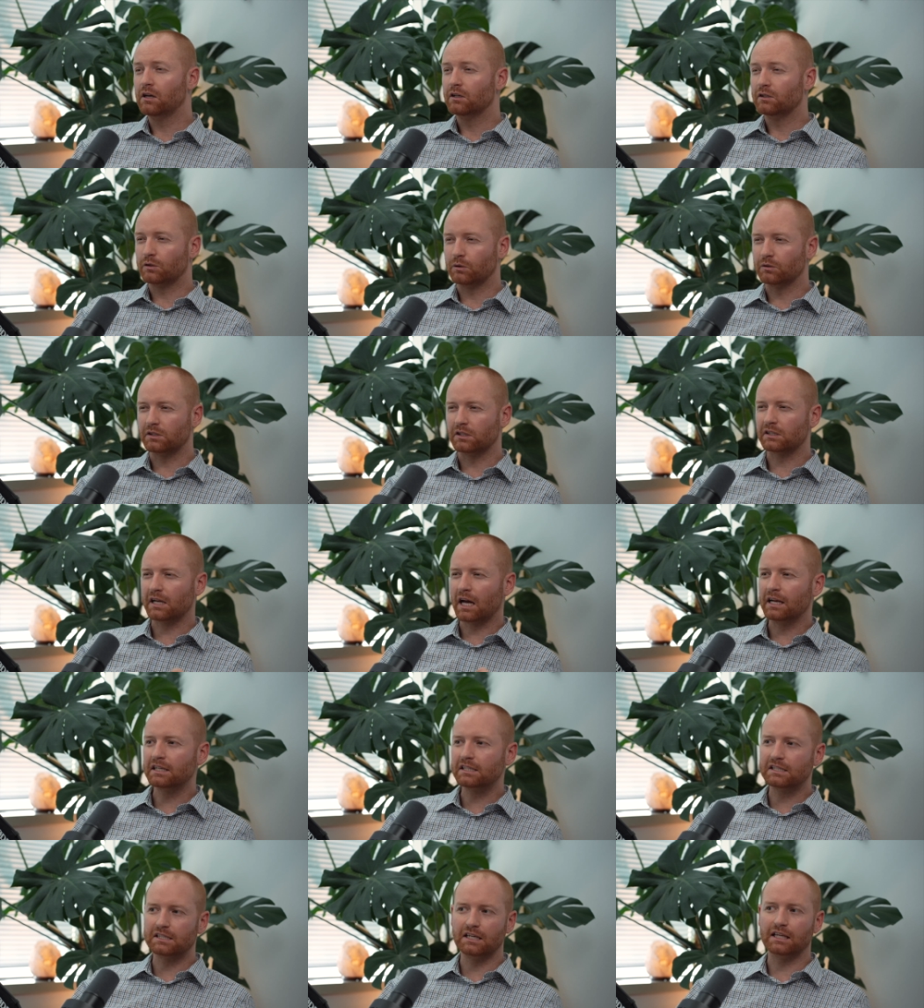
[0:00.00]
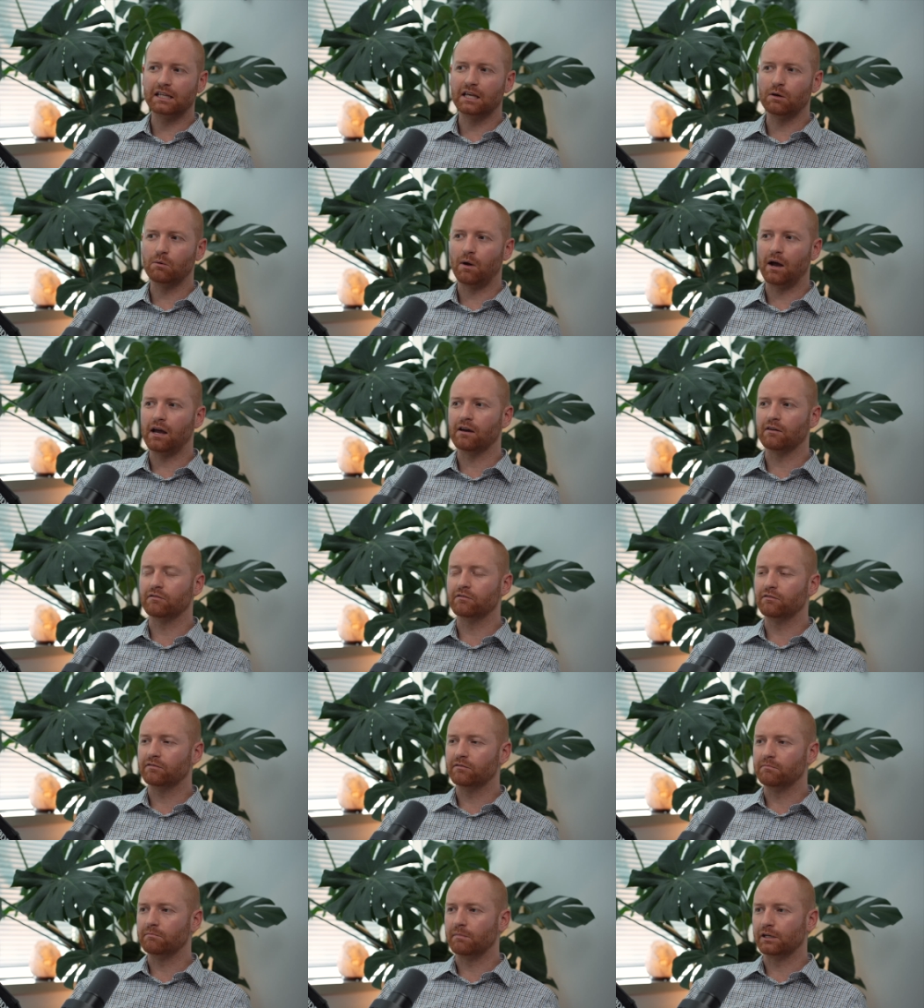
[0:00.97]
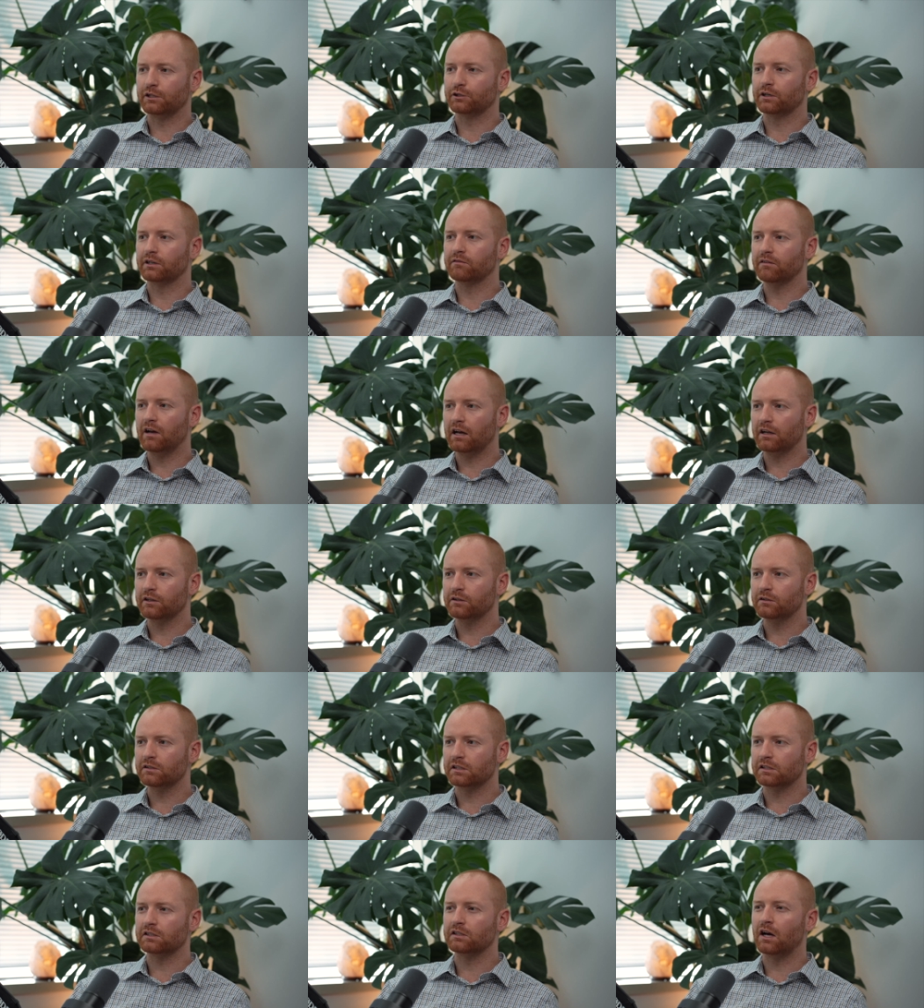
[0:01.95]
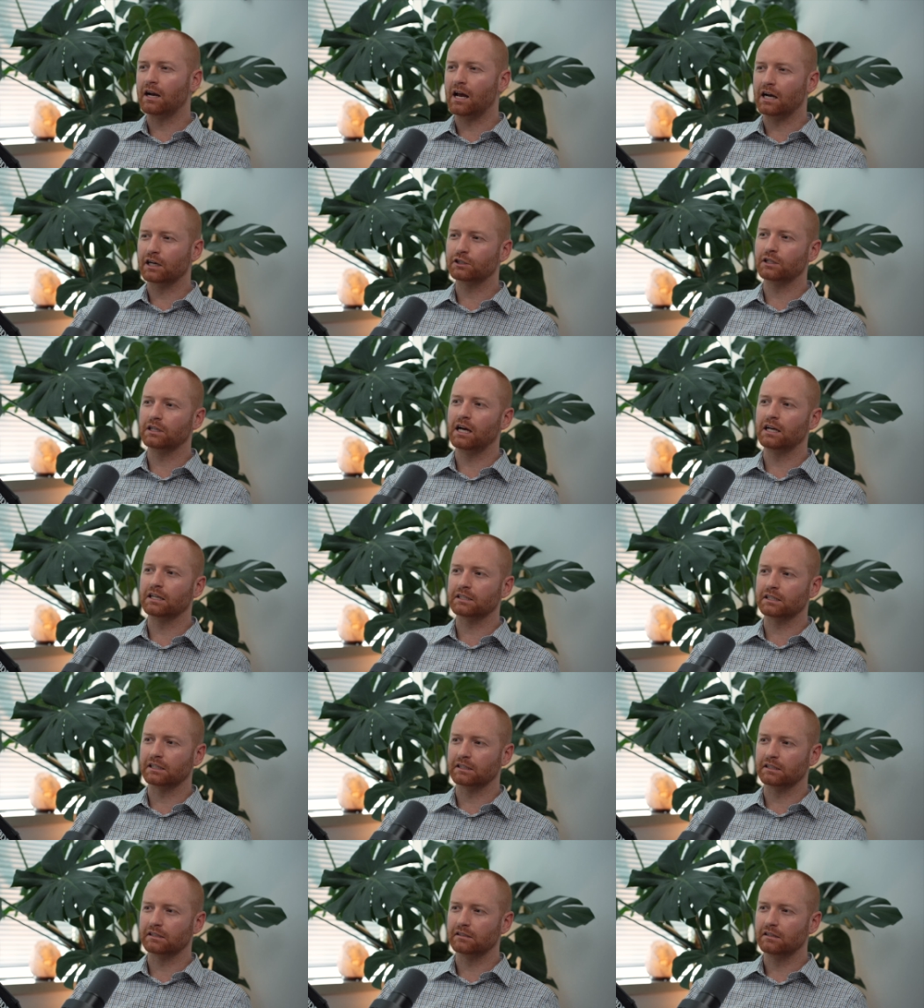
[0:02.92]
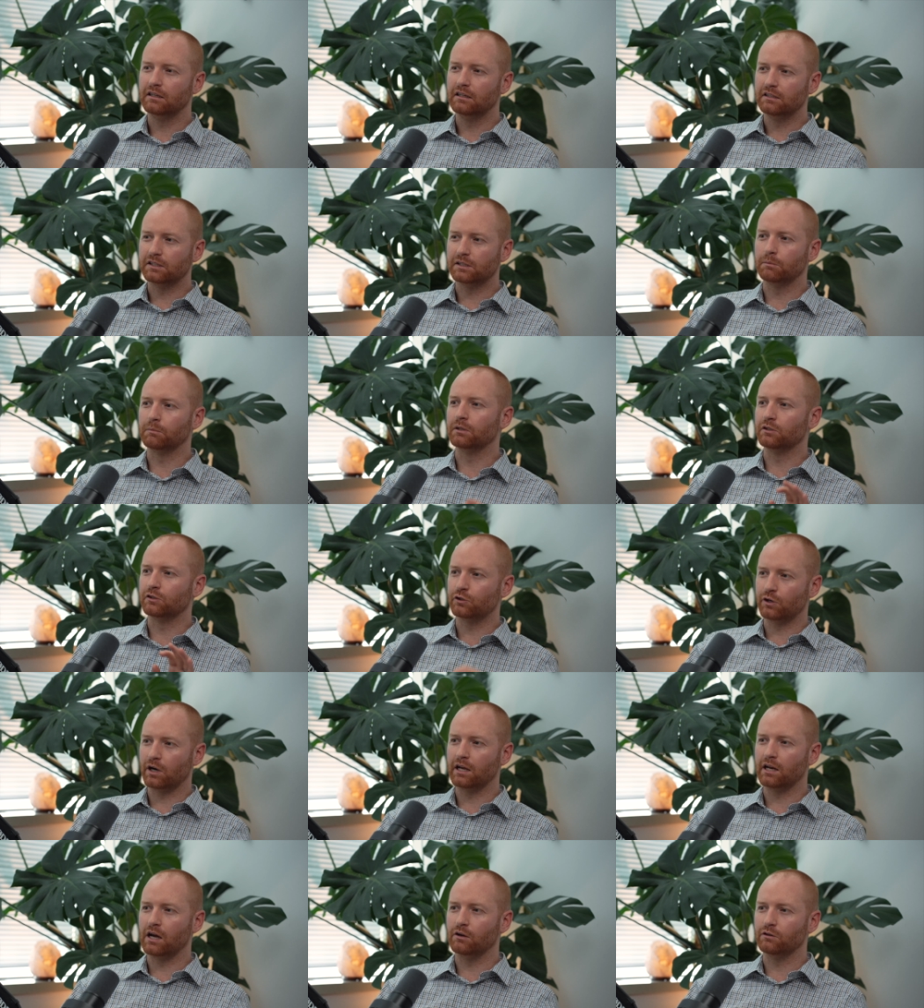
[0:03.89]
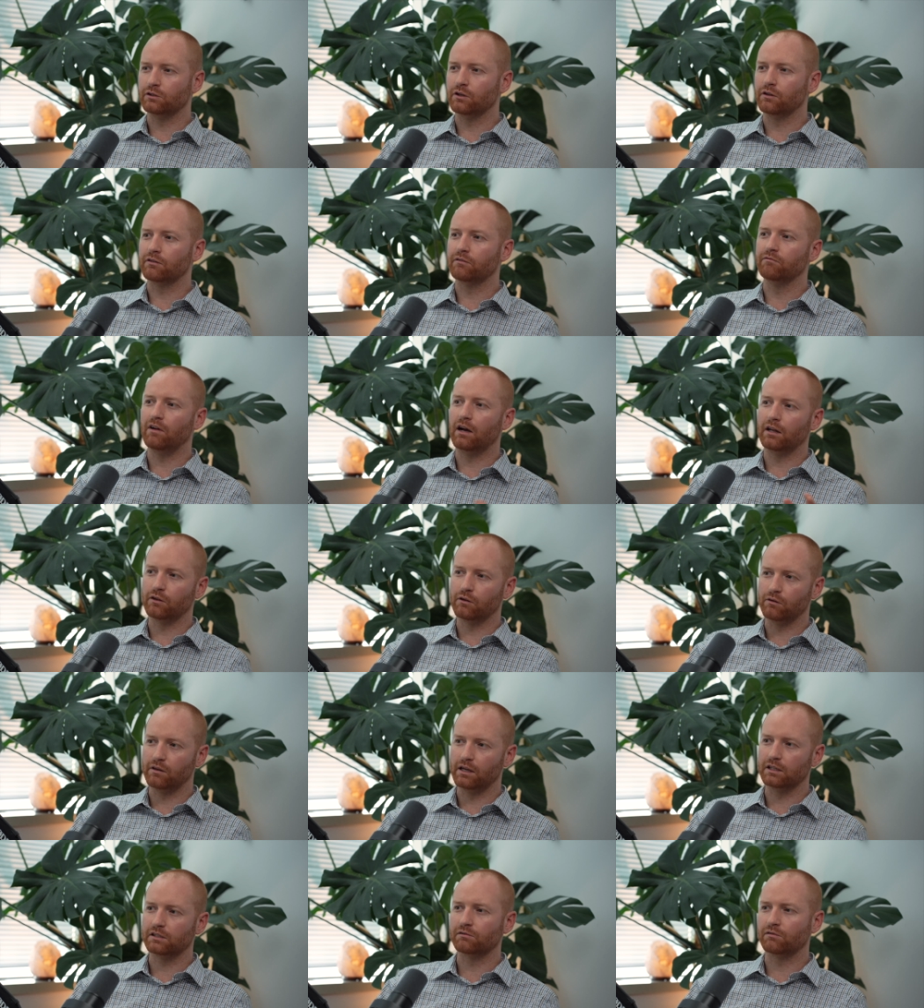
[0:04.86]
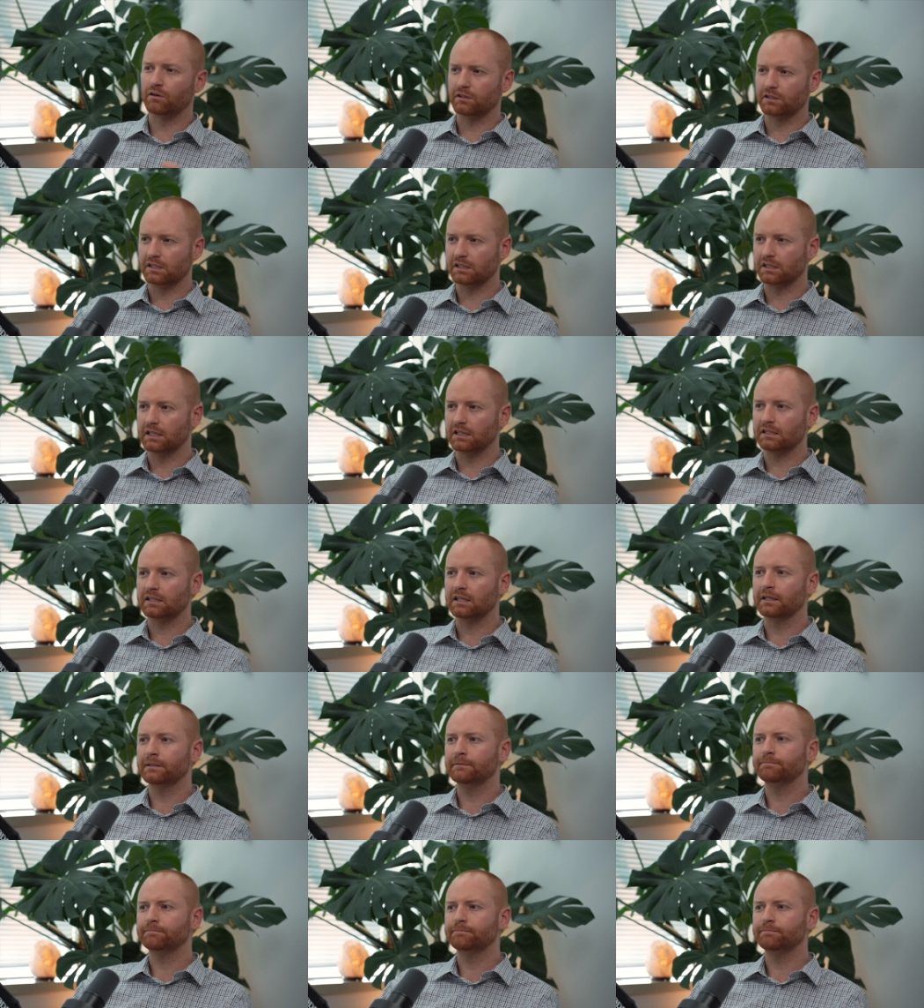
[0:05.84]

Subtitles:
So it's this kind of sneaky way of measuring values. It's not actually asking someone straight out, do you value this versus this thing?